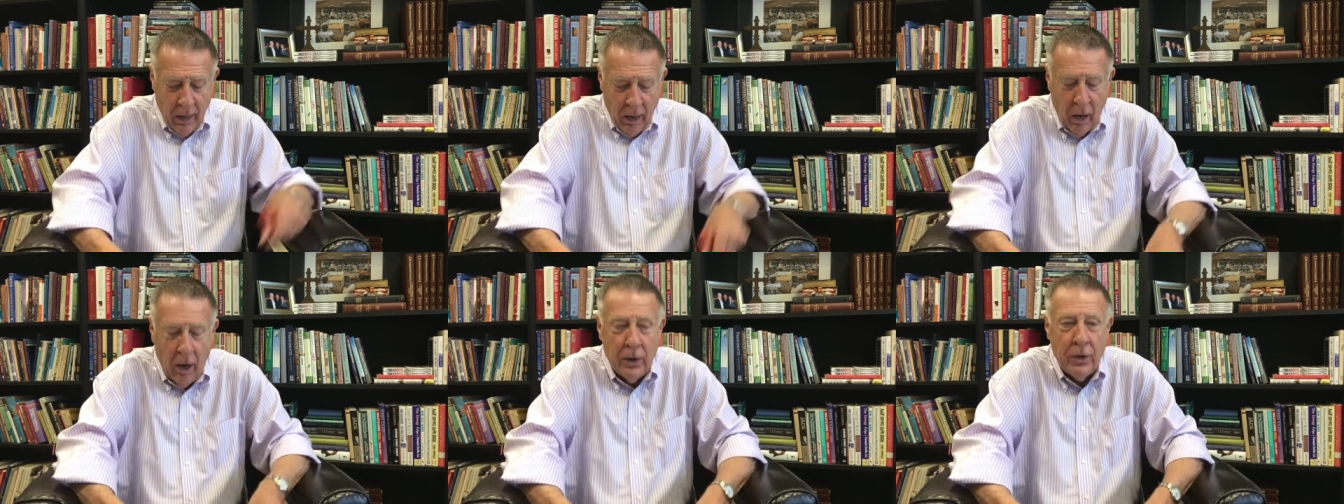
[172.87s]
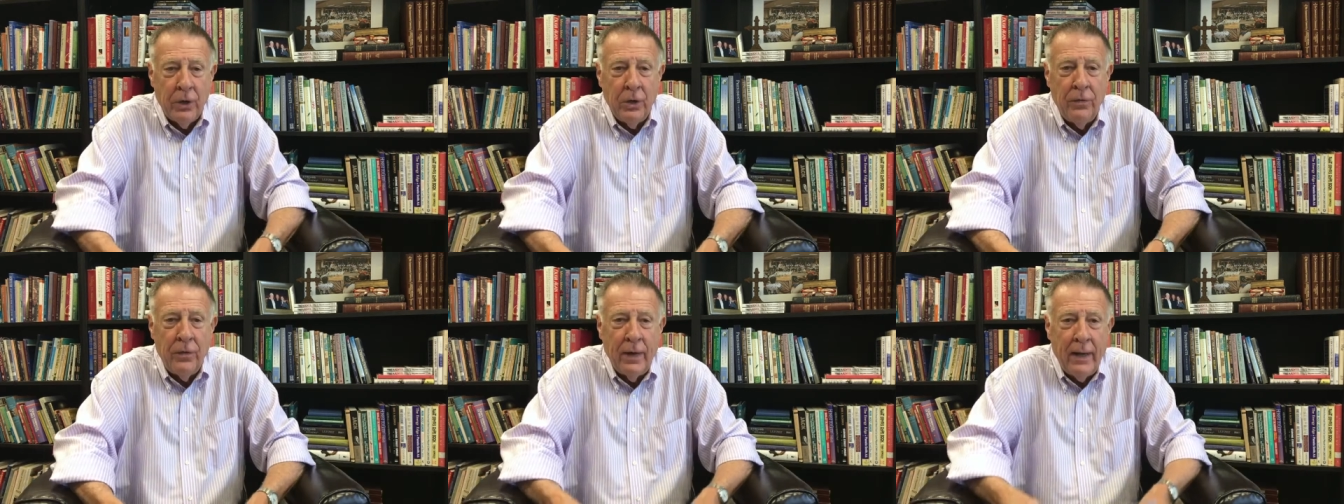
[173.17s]
Are
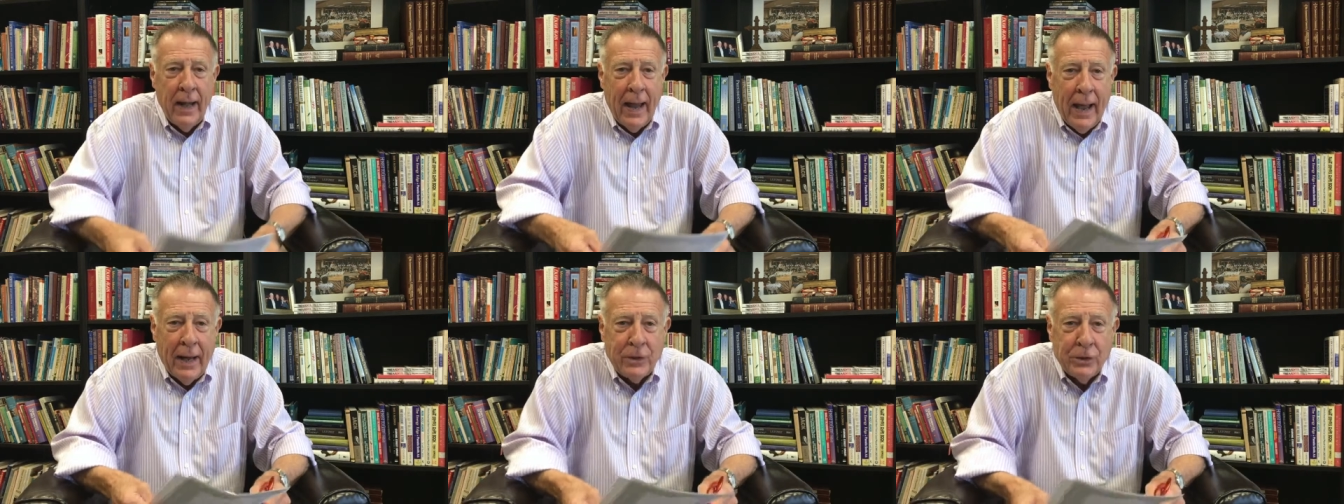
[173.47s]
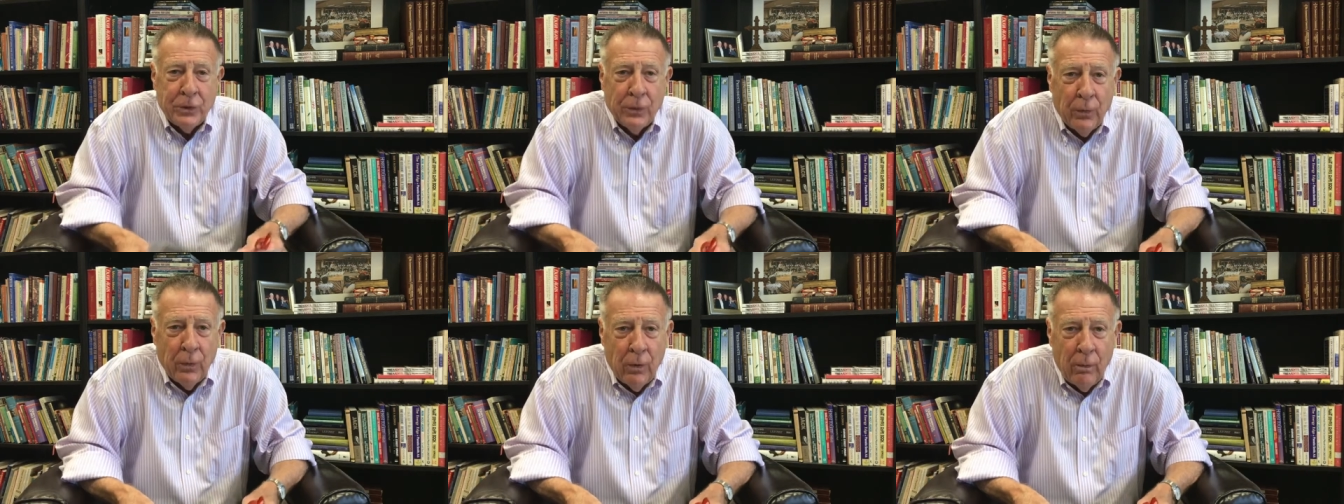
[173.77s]
you the
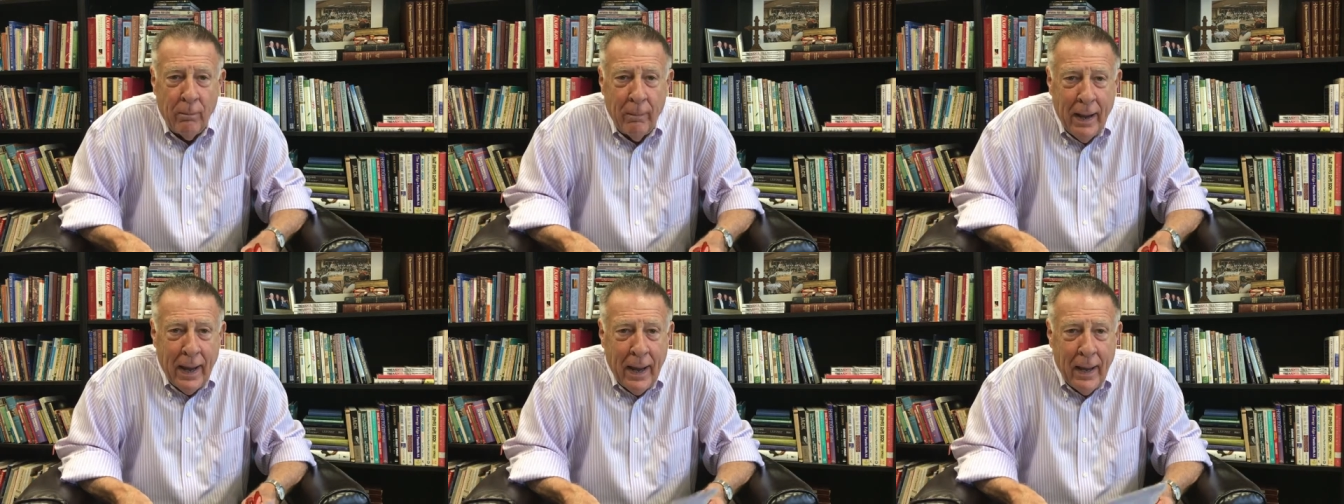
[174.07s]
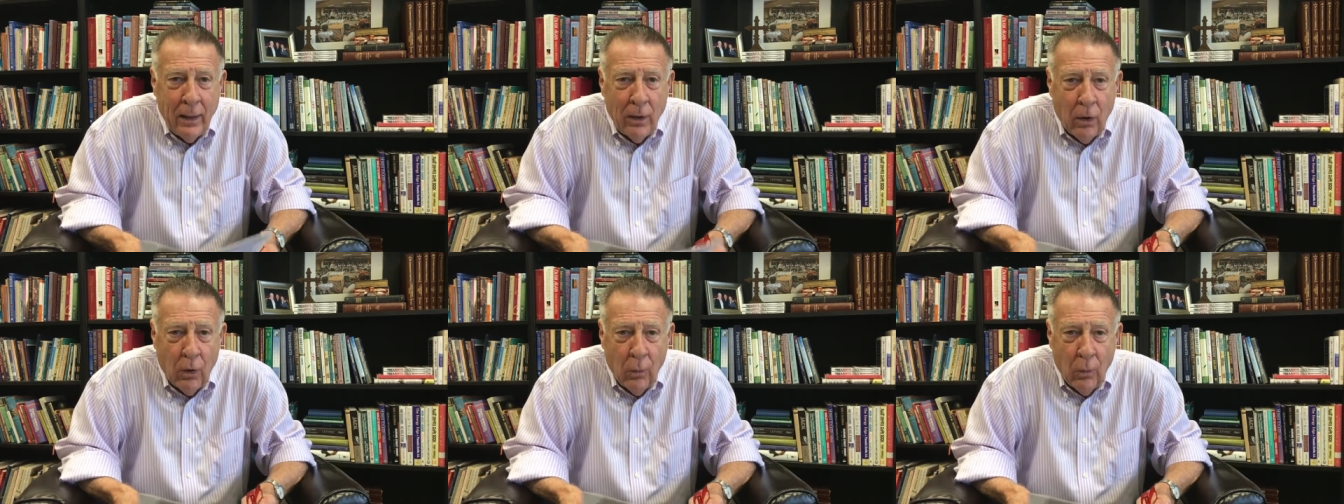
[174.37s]
natural
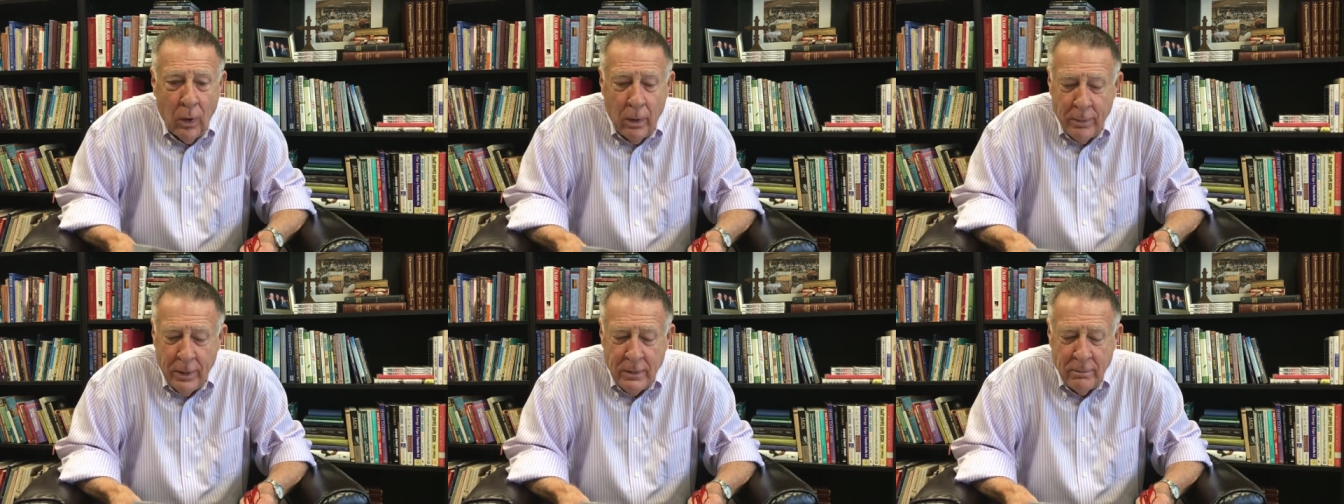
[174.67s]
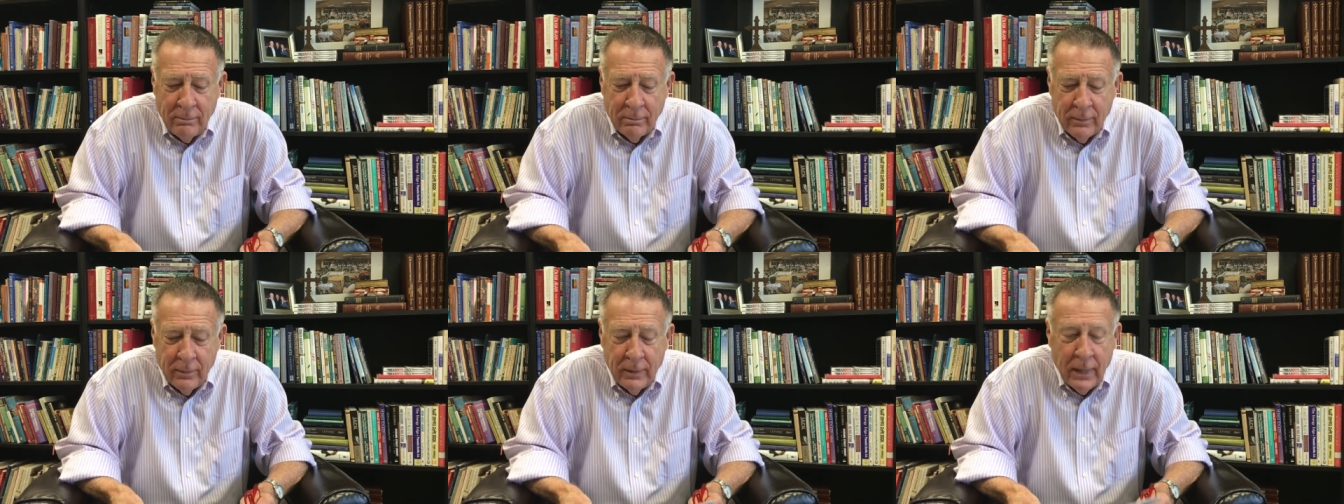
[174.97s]
man or
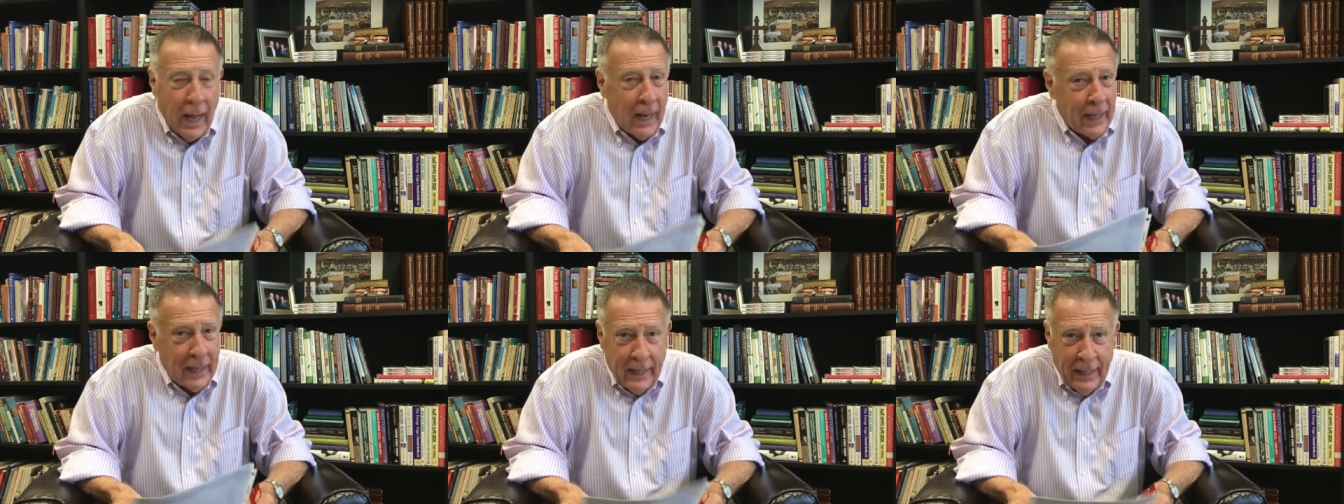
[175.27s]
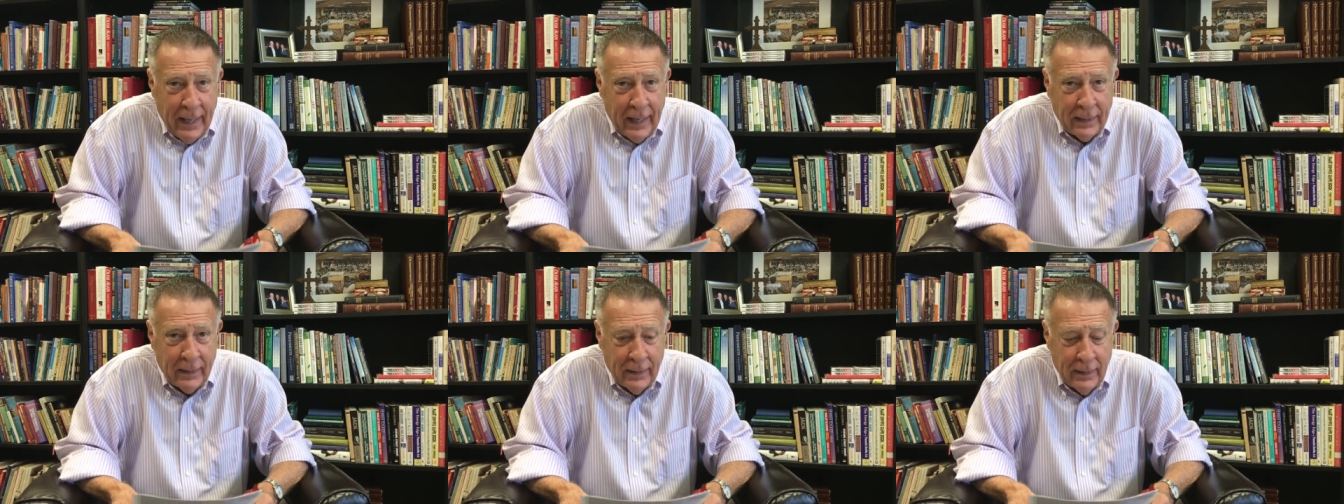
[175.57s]
woman, not
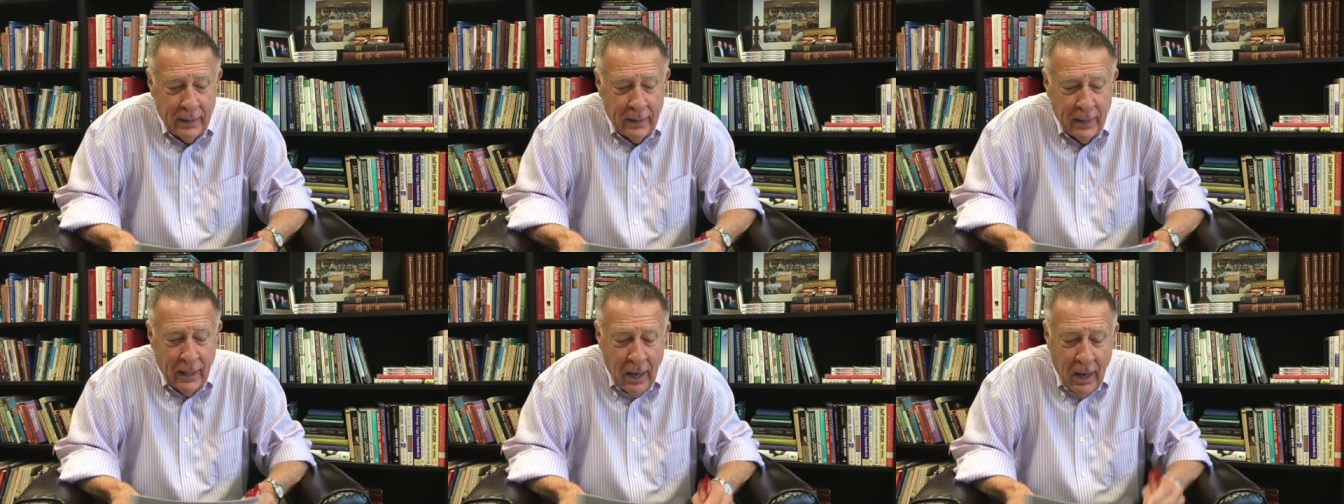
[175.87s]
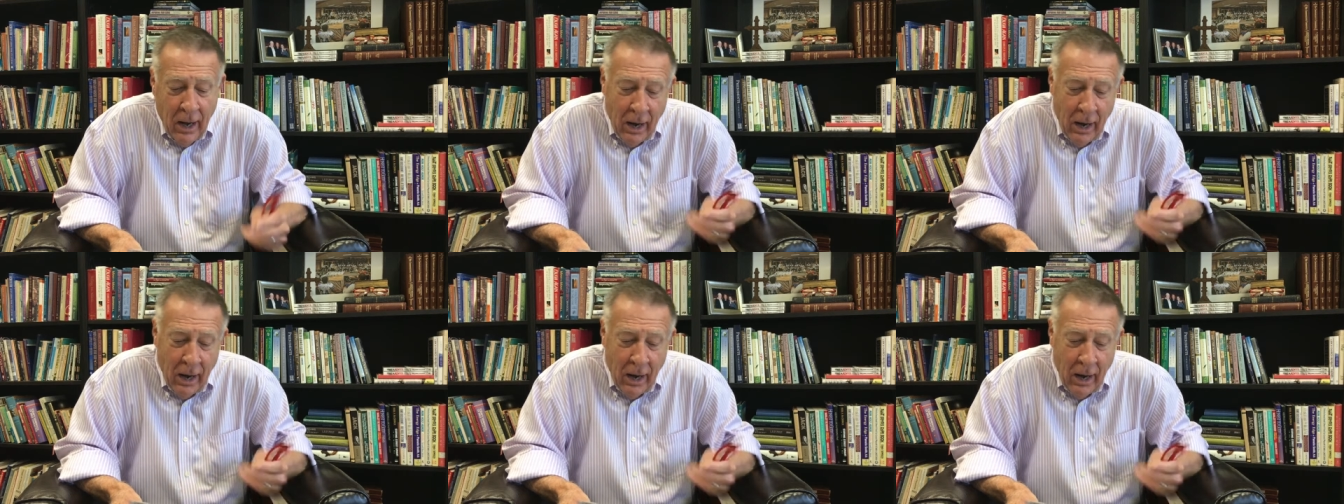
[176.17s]
connected?